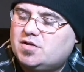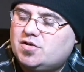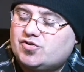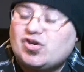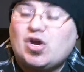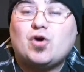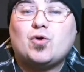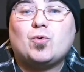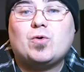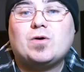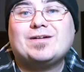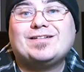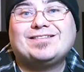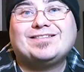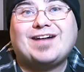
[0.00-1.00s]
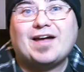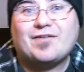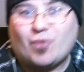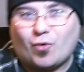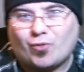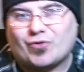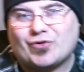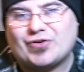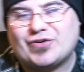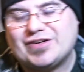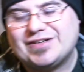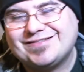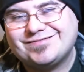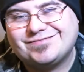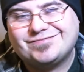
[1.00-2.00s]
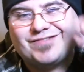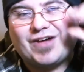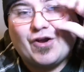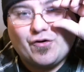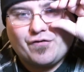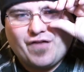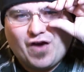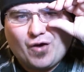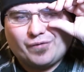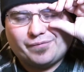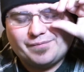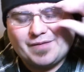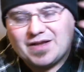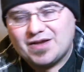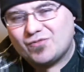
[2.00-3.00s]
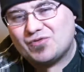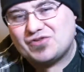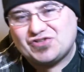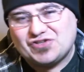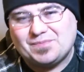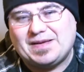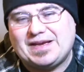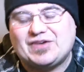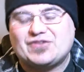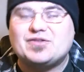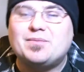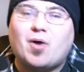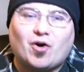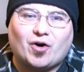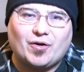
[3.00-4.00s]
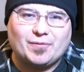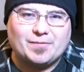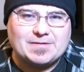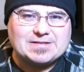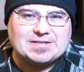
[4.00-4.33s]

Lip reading: So, I've ordered a new phone, which should be here tomorrow.